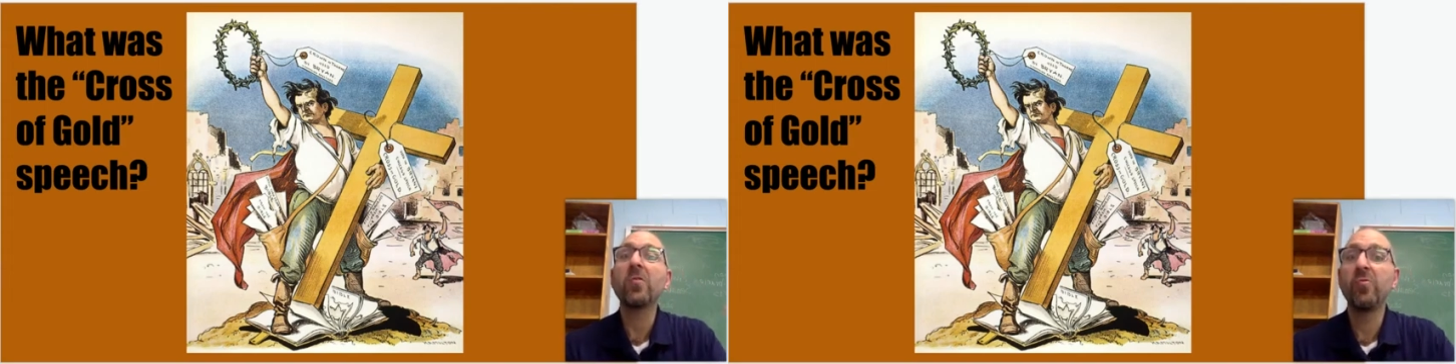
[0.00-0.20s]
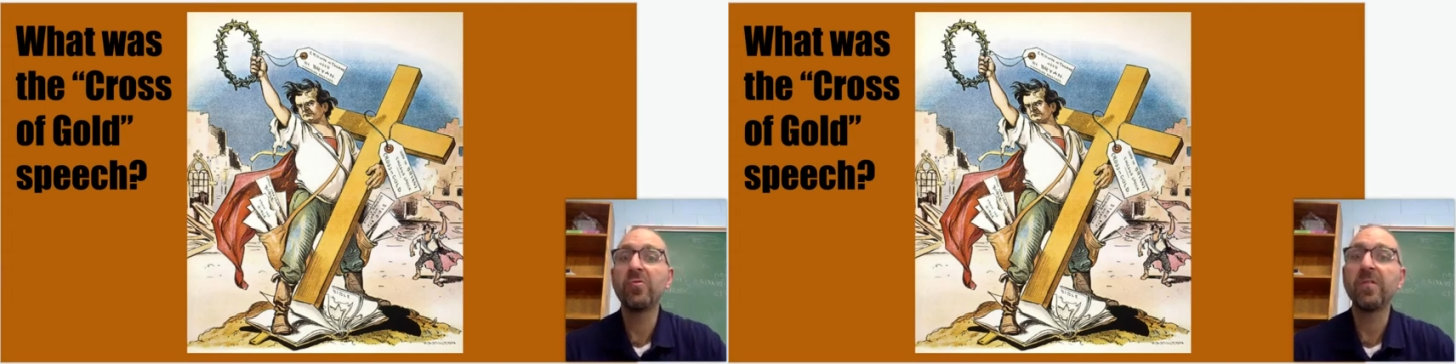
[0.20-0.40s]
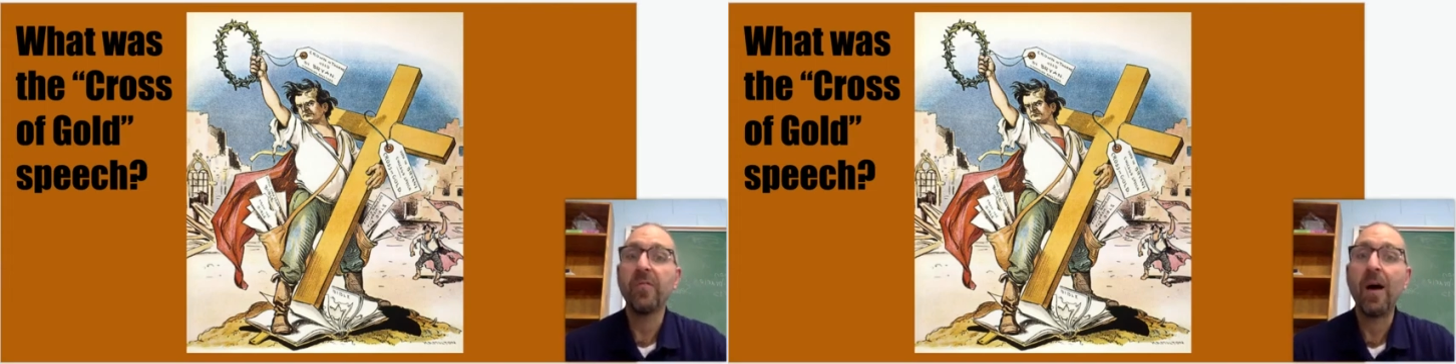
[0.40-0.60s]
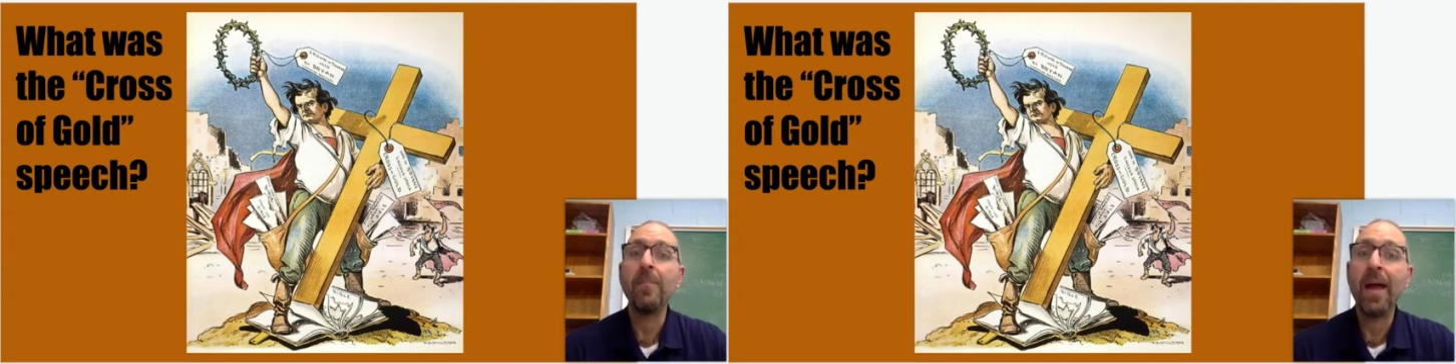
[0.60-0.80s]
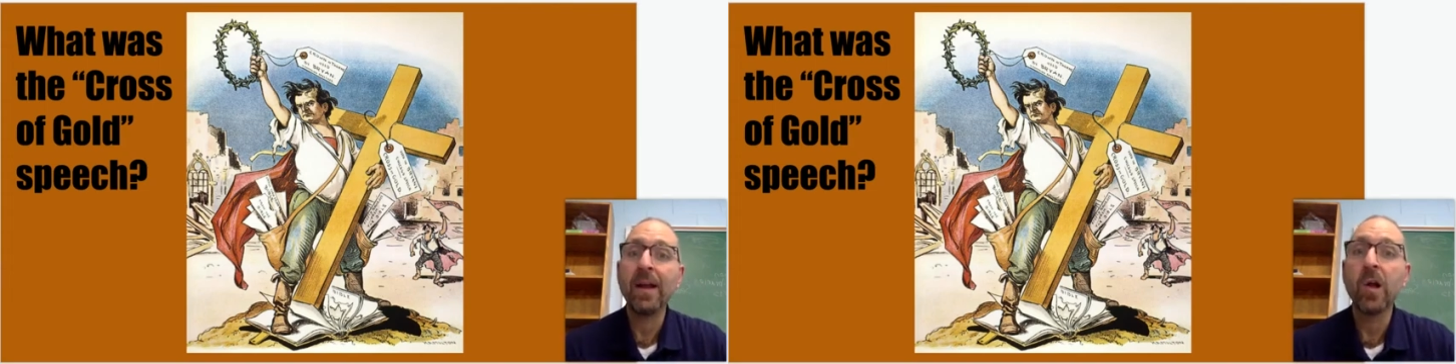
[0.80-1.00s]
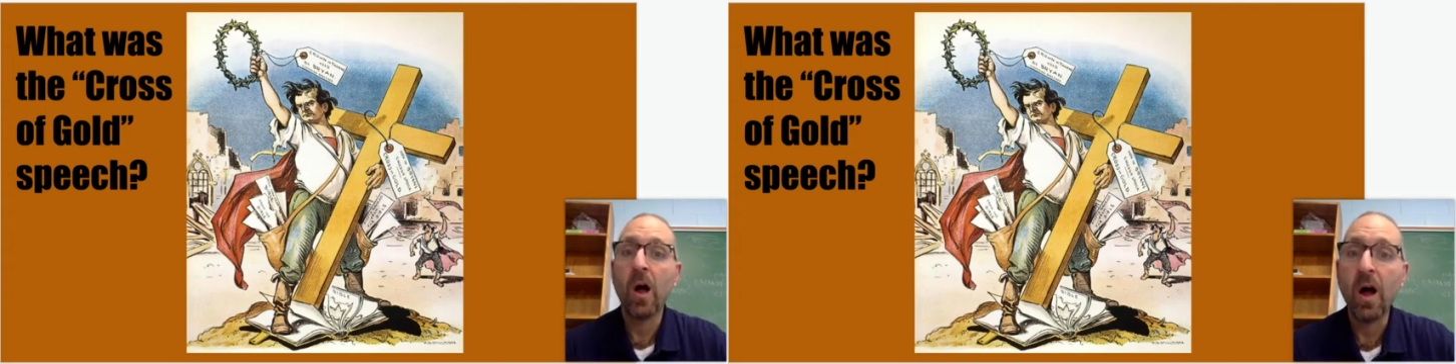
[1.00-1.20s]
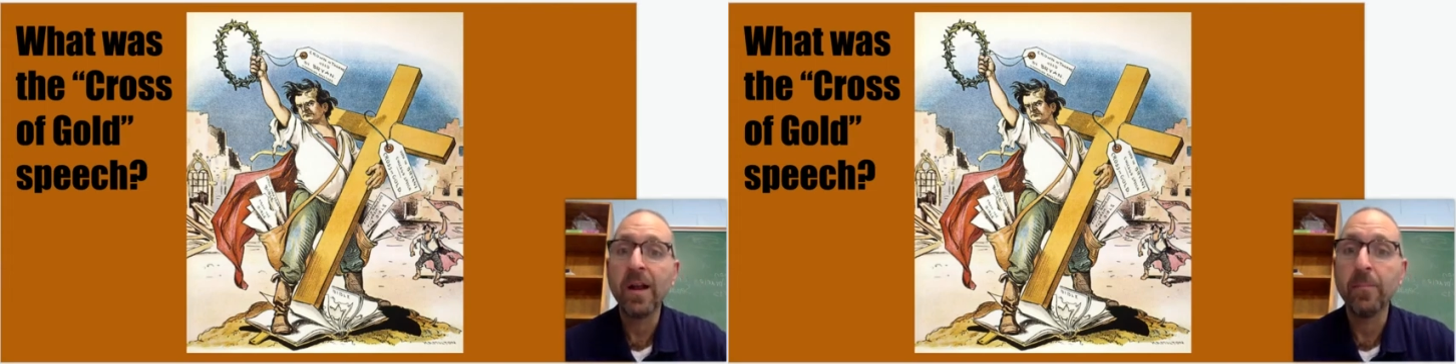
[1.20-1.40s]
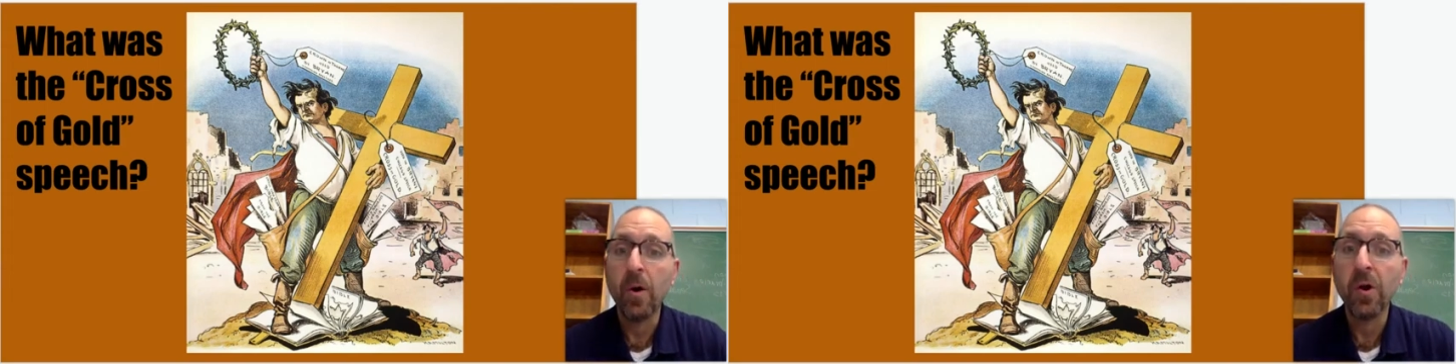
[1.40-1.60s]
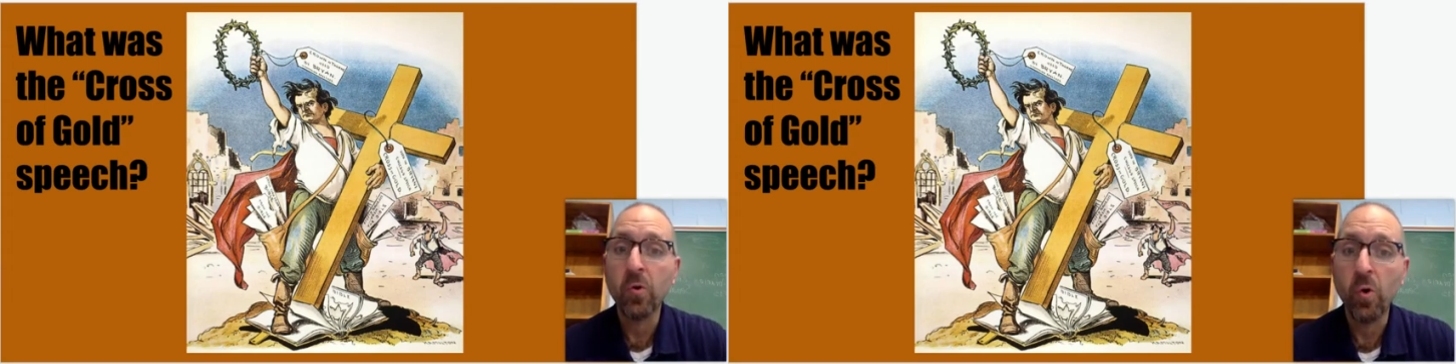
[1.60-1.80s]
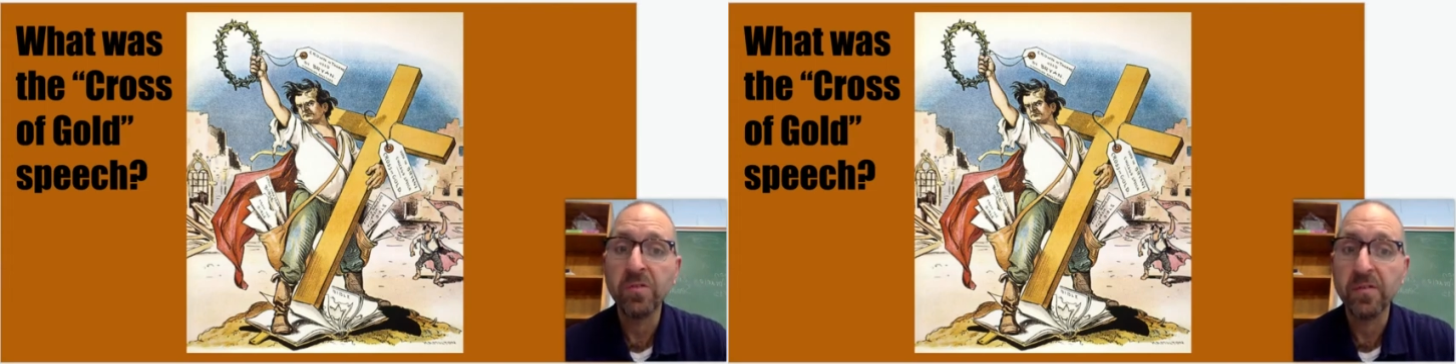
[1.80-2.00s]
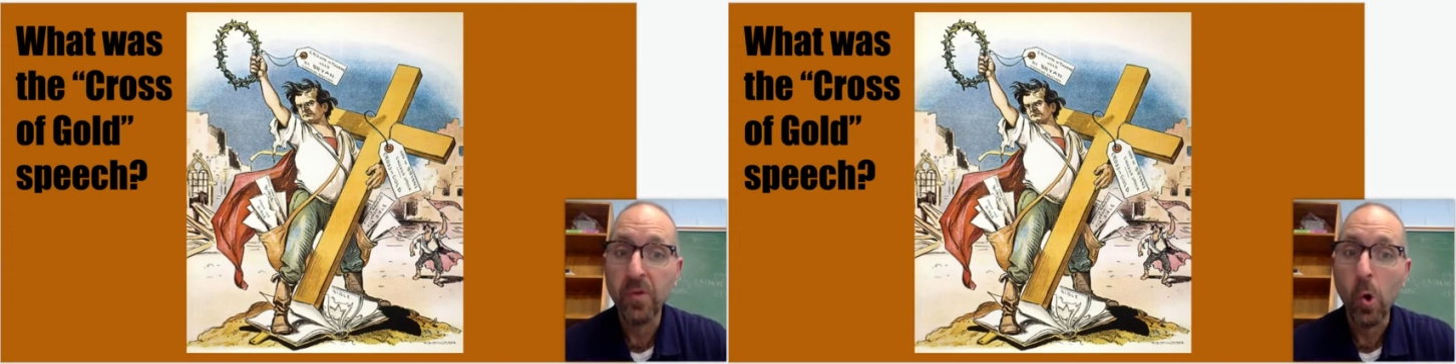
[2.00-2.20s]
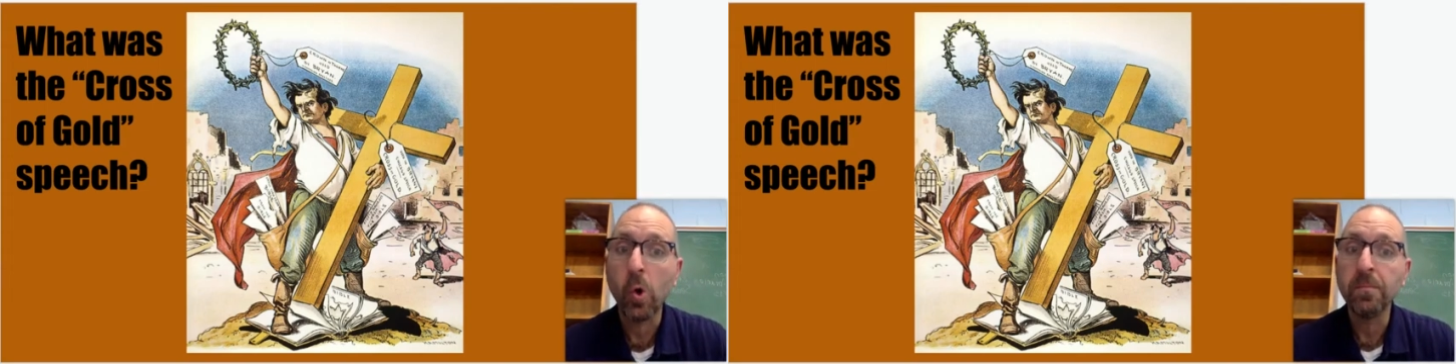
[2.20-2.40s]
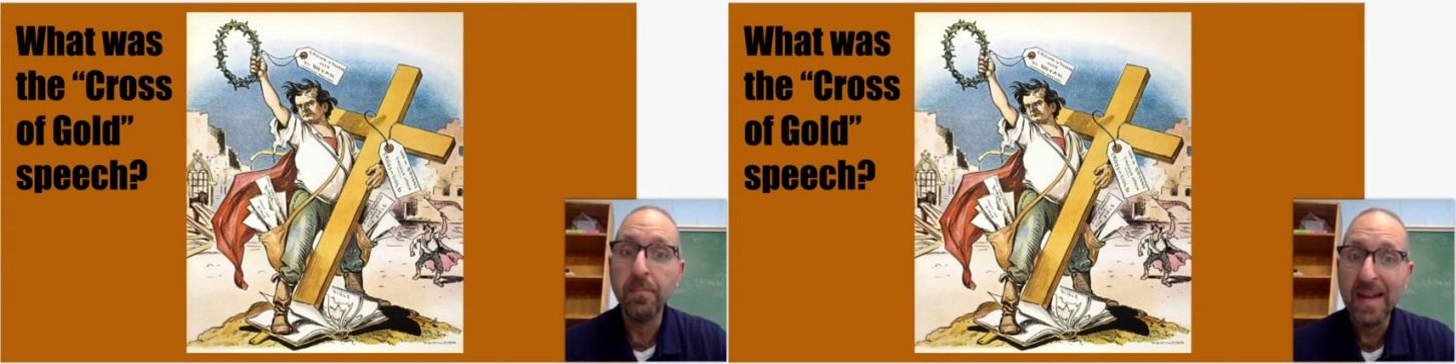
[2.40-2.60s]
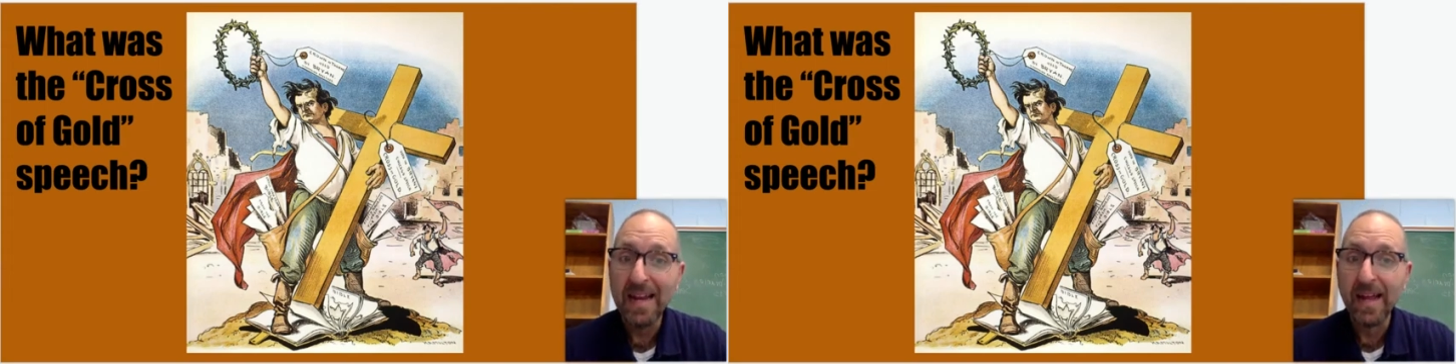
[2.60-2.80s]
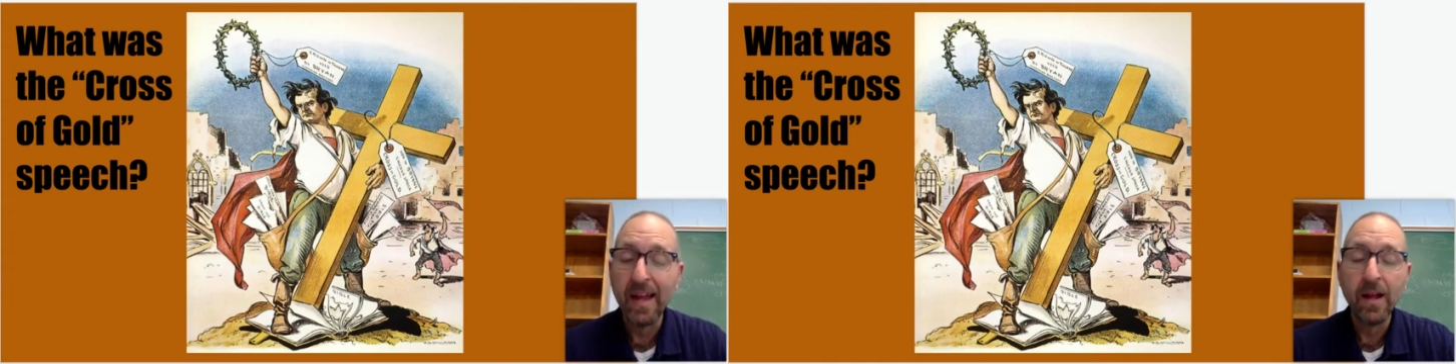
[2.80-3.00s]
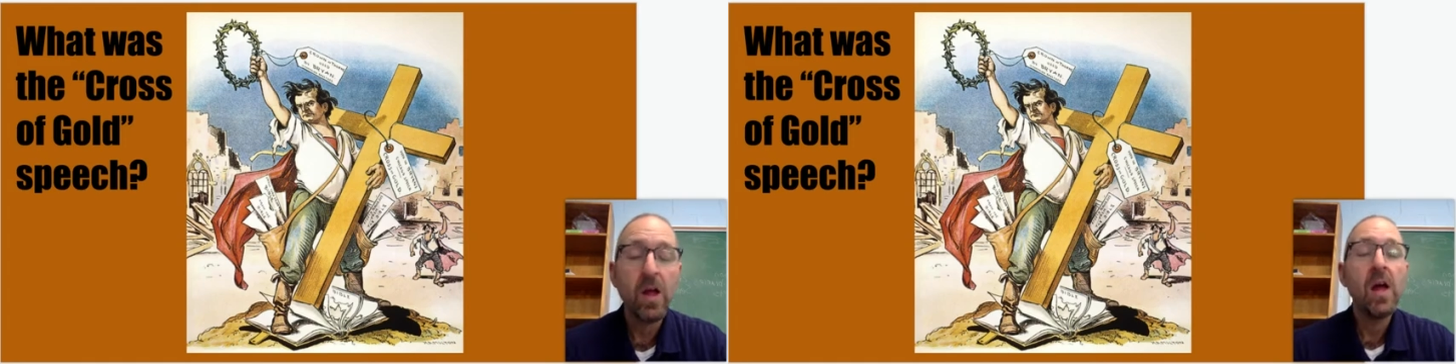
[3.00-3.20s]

crucify mankind upon a cross of gold," meaning